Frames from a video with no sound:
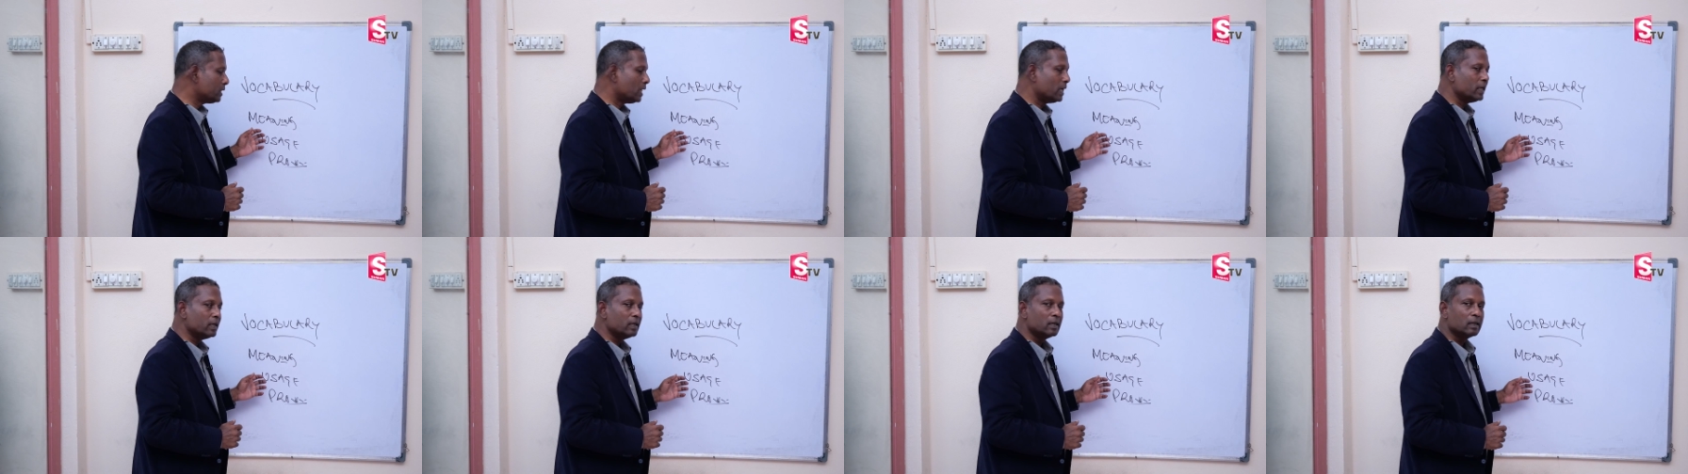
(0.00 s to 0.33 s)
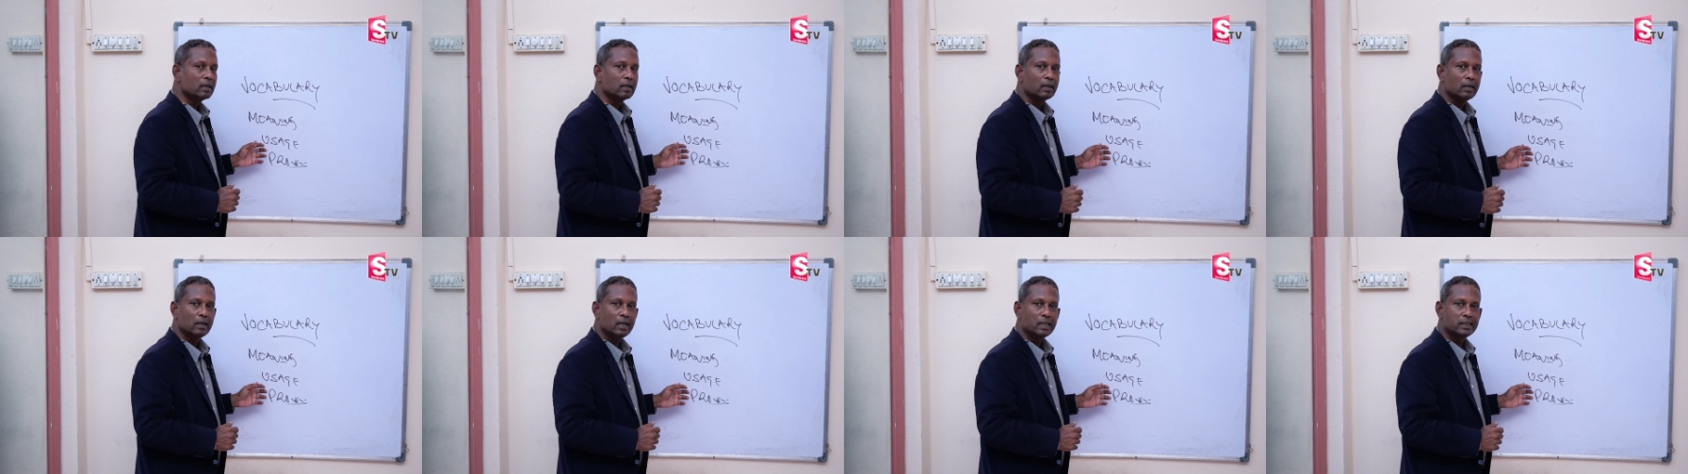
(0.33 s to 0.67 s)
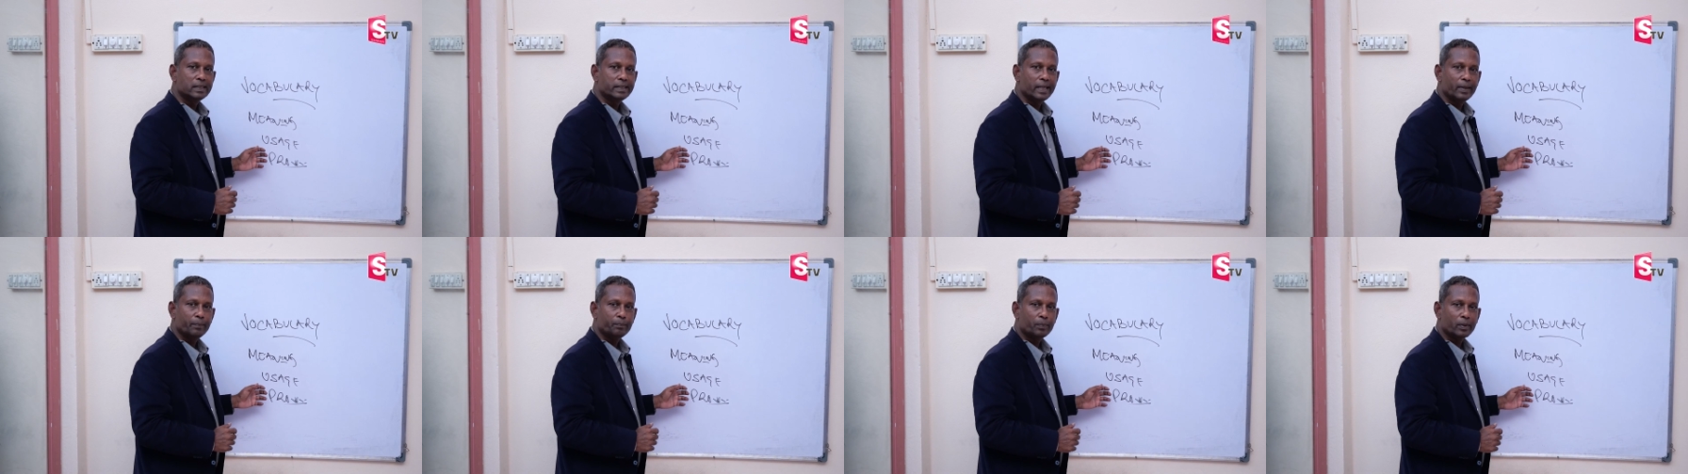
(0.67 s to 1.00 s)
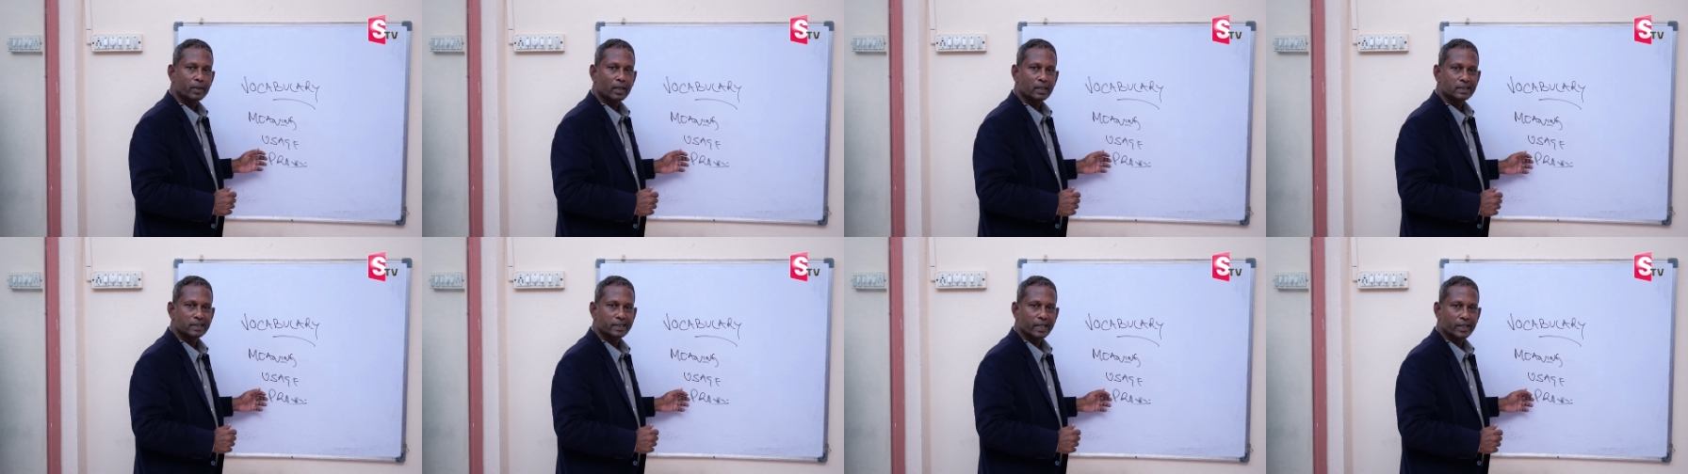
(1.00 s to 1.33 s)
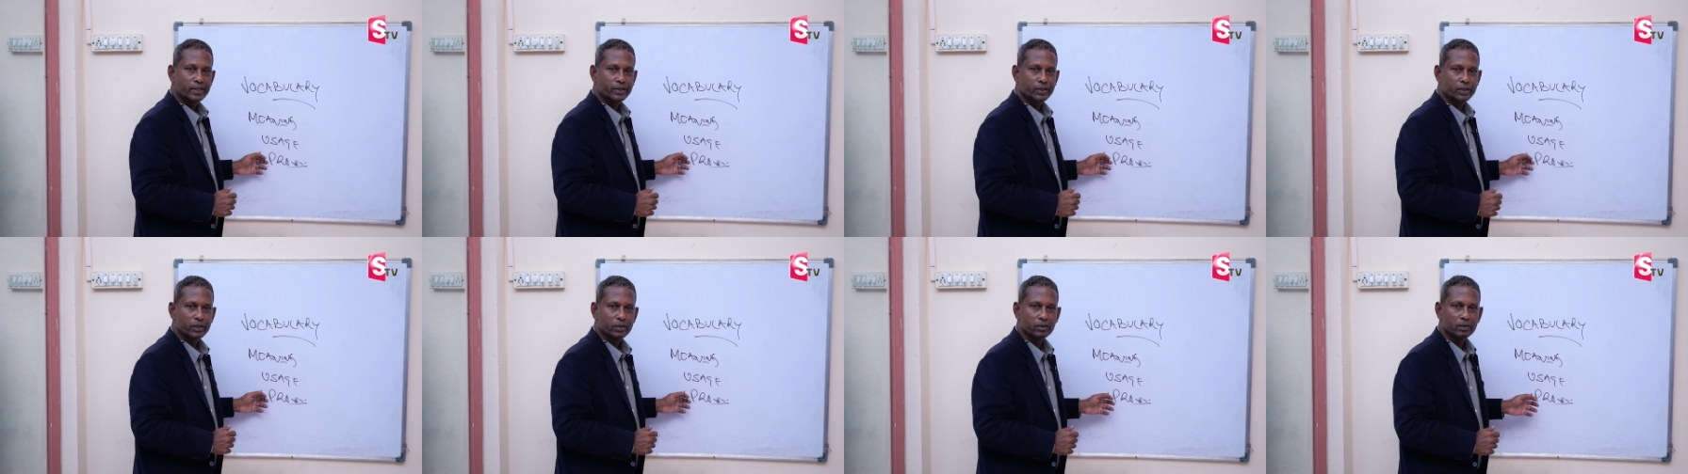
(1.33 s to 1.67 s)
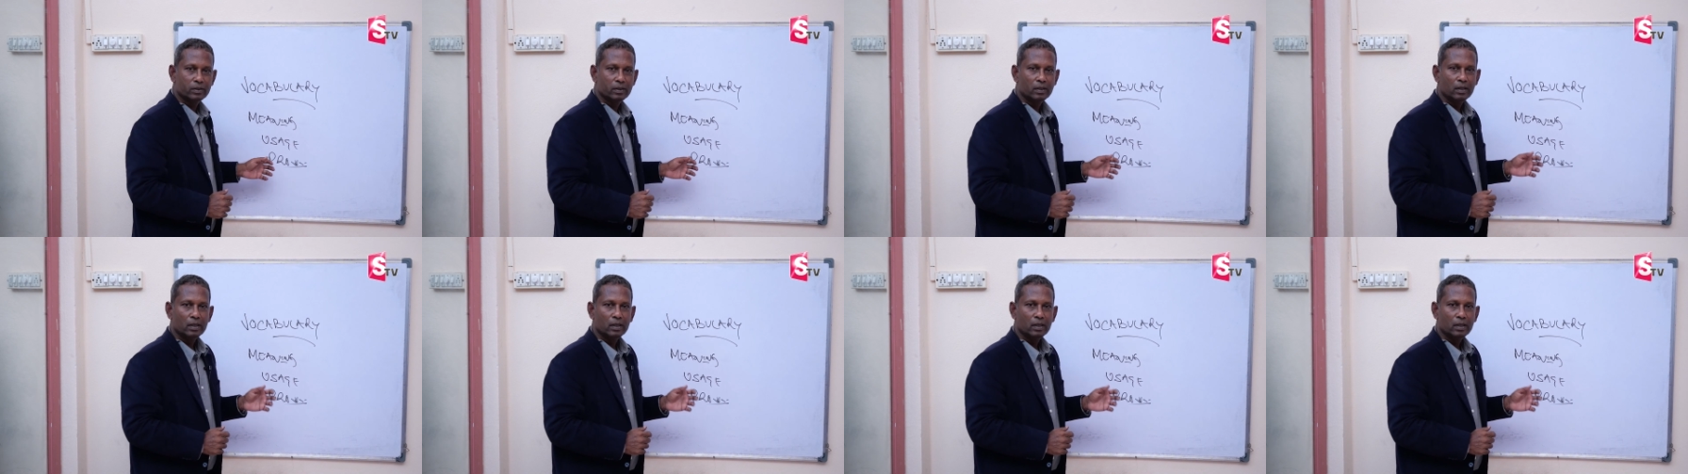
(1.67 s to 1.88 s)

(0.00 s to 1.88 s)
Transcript: and let's say pronunciation.